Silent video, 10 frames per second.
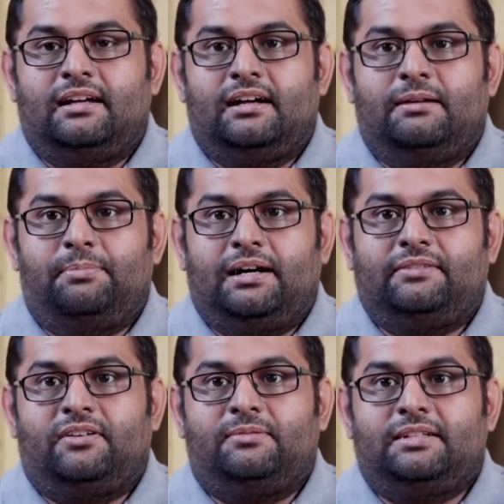Apart
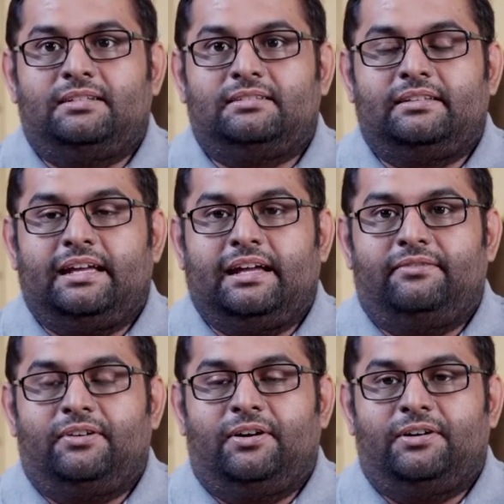from this, they have
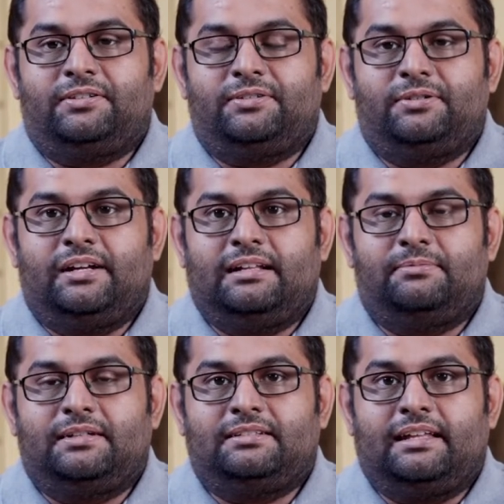also
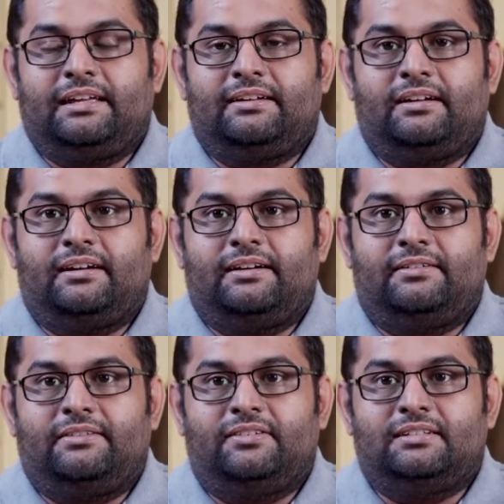helped us, like
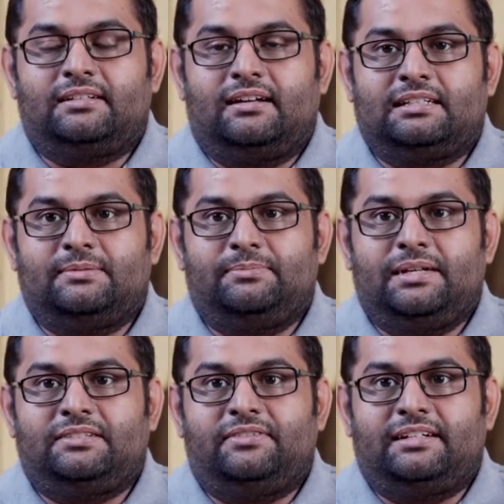the first customer
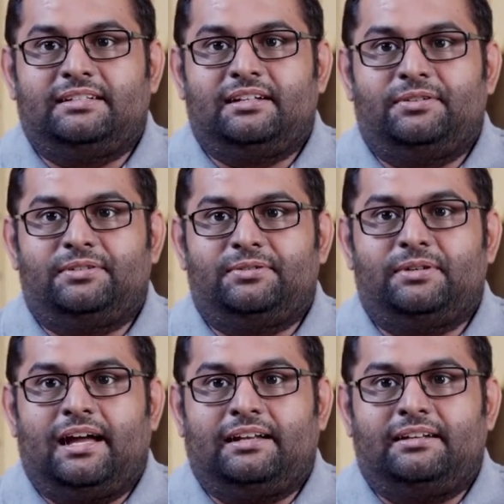base we reached out to
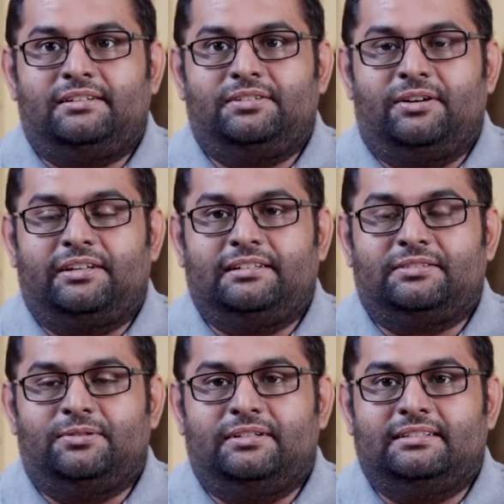at John JKX
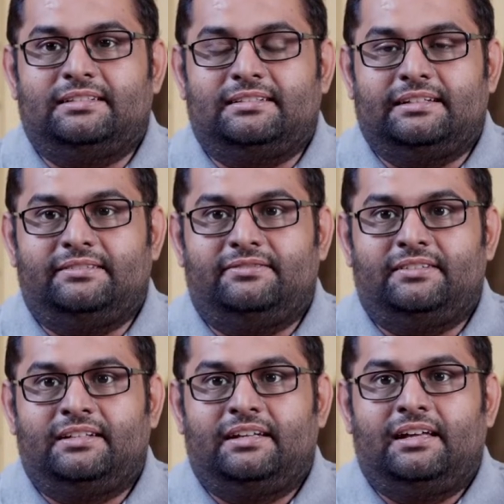Holdings itself.
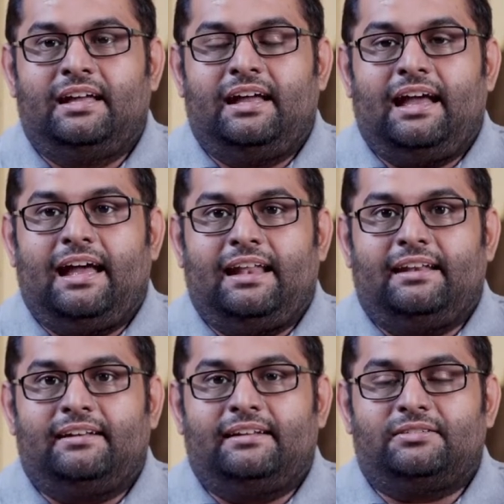
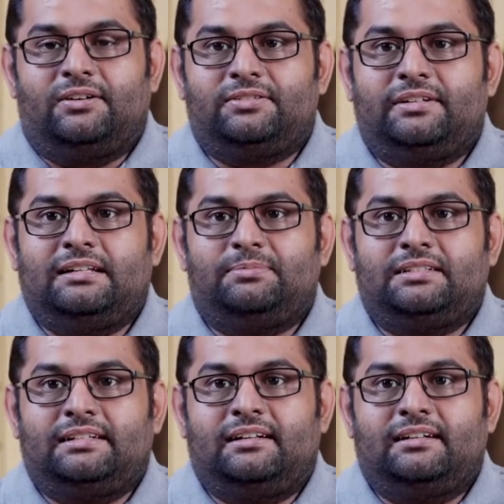And it's also helped us
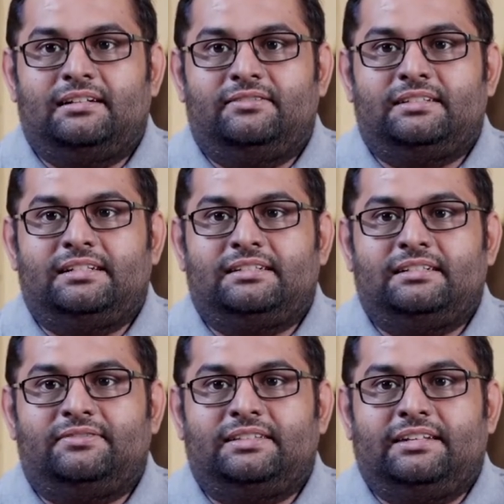in our
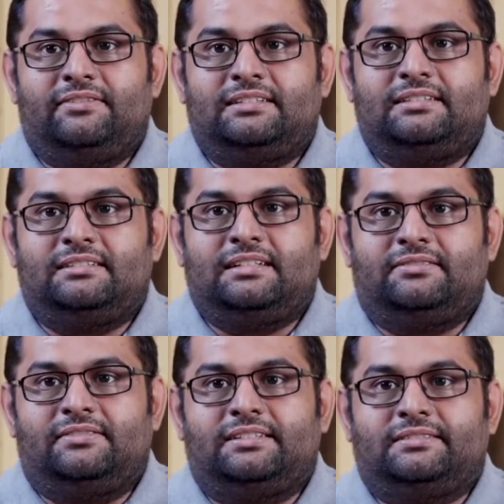conversations with investors as
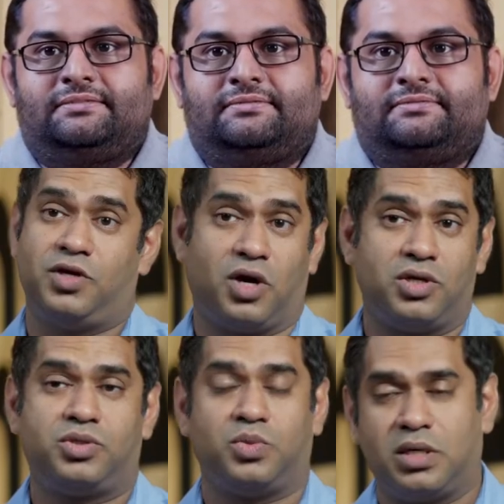well.
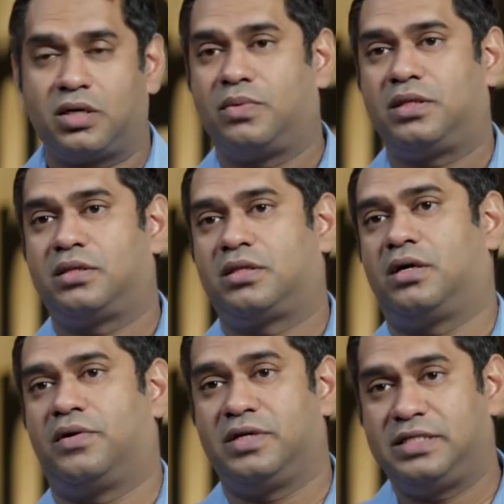got to work with
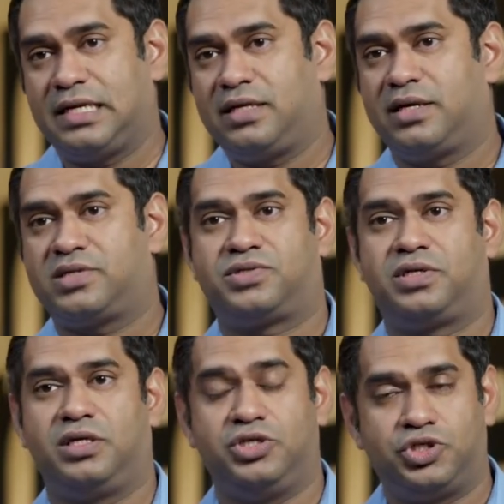retail
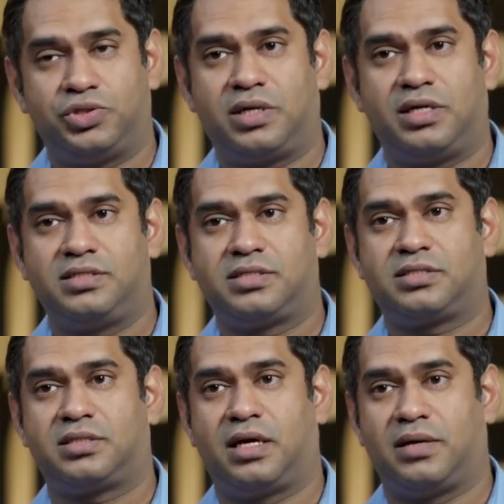industry,
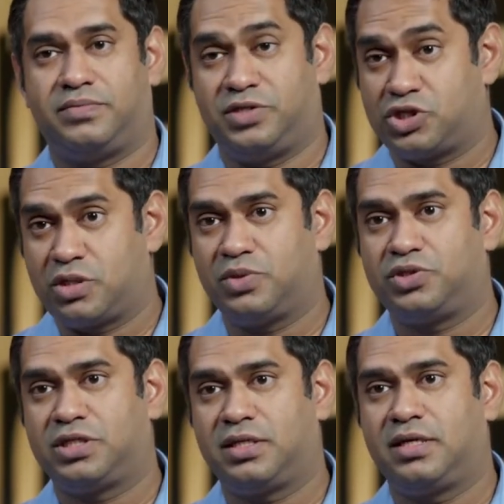insurance,
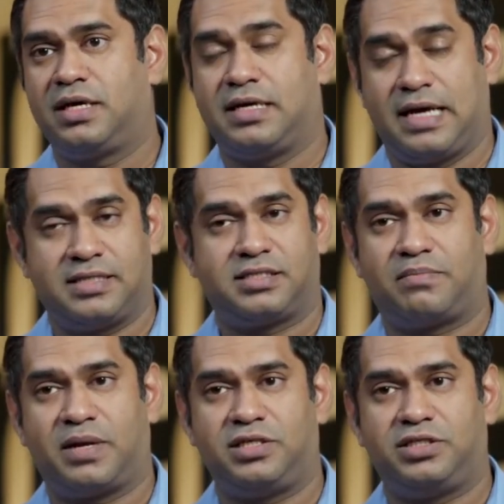distribution and
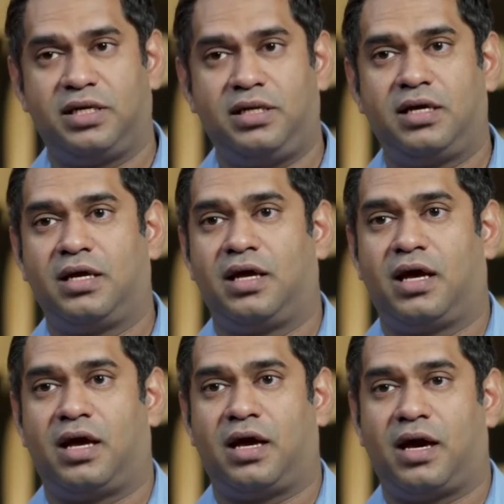supply chain.
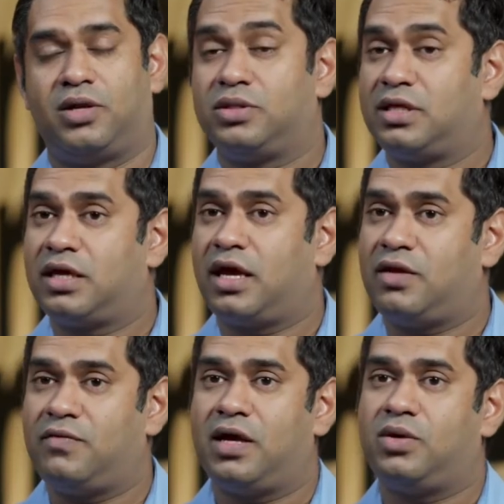I don't think
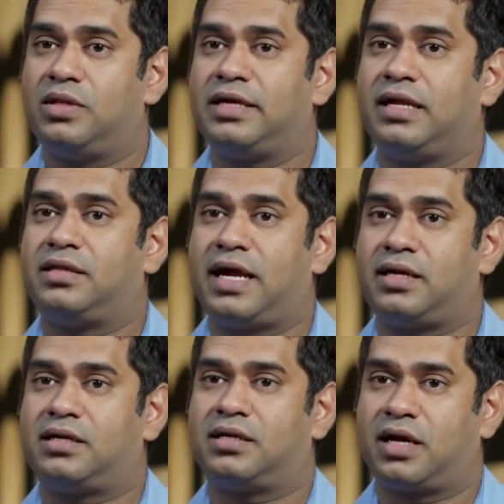anywhere you will get that
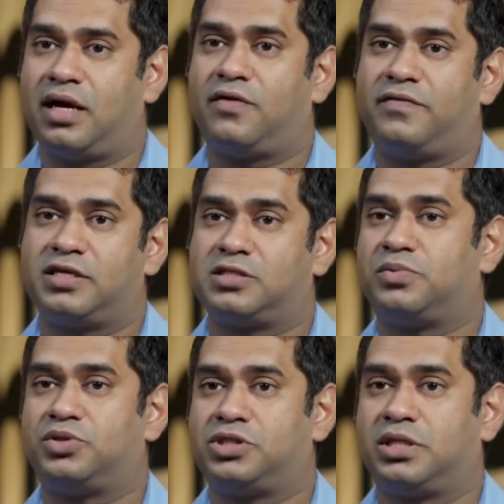kind of
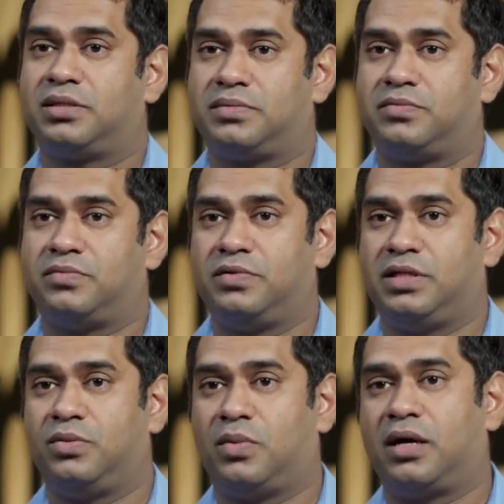exposure
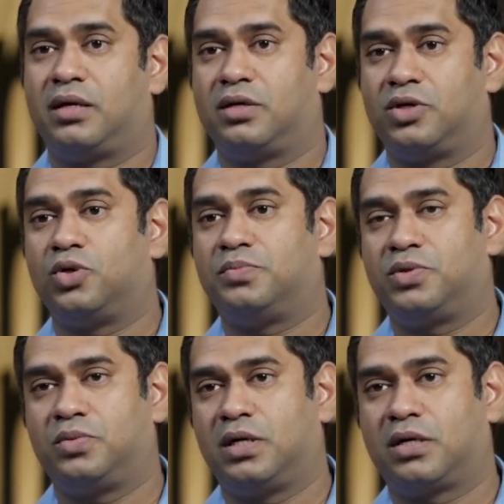within one group
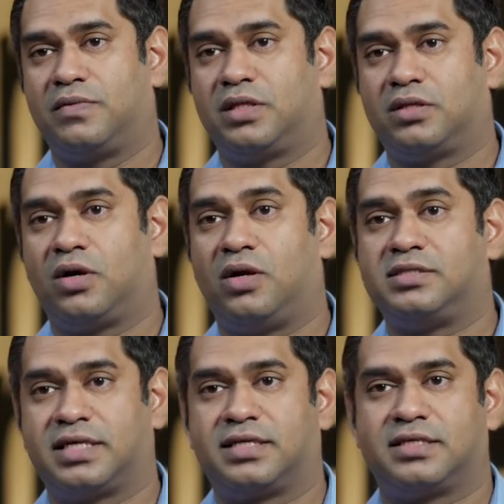to work with all
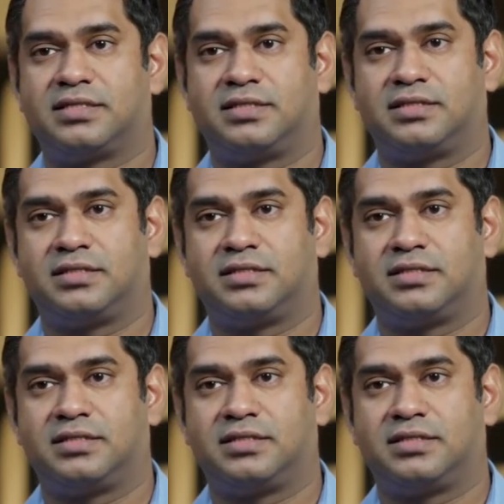sectors.